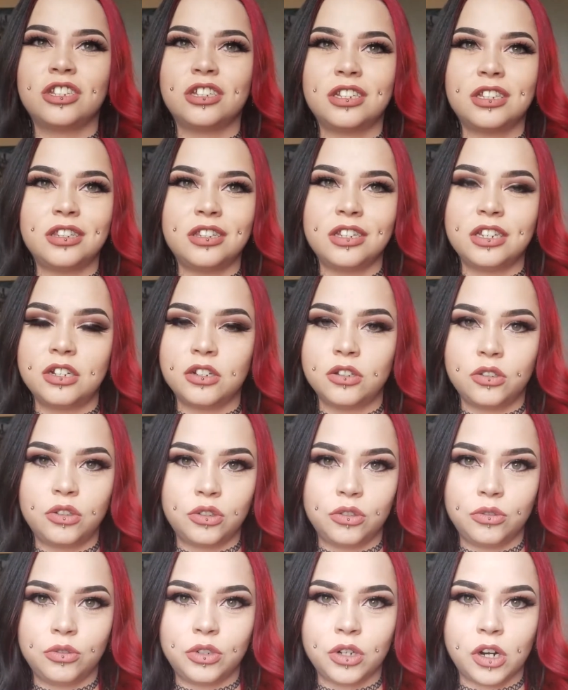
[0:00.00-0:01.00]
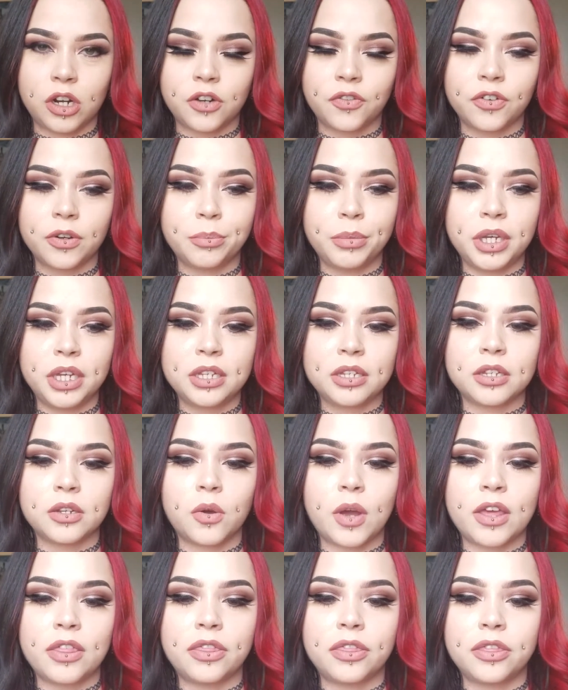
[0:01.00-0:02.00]
a little too dark for me, so
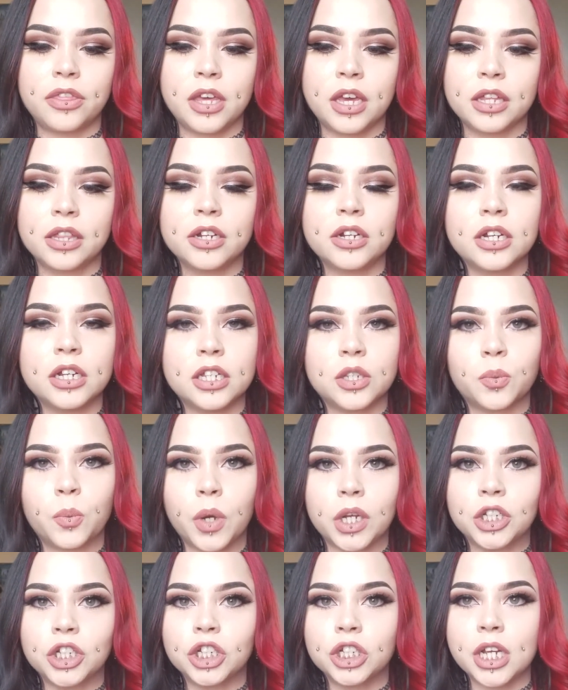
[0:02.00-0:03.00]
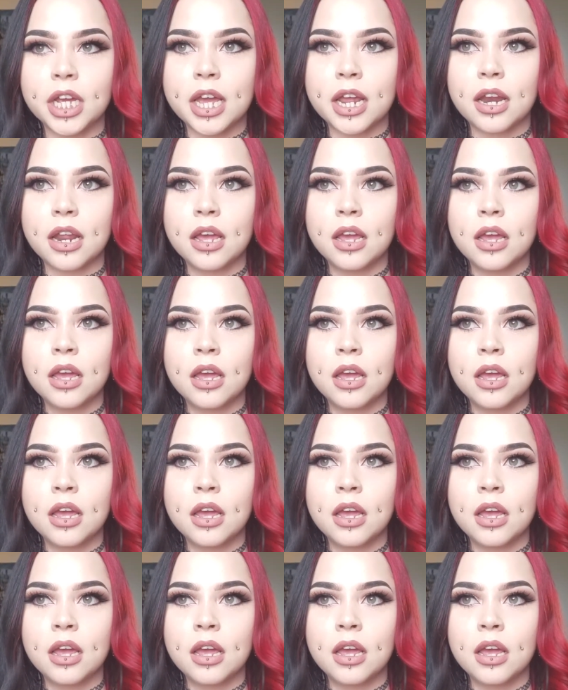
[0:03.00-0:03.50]
I think there is one shade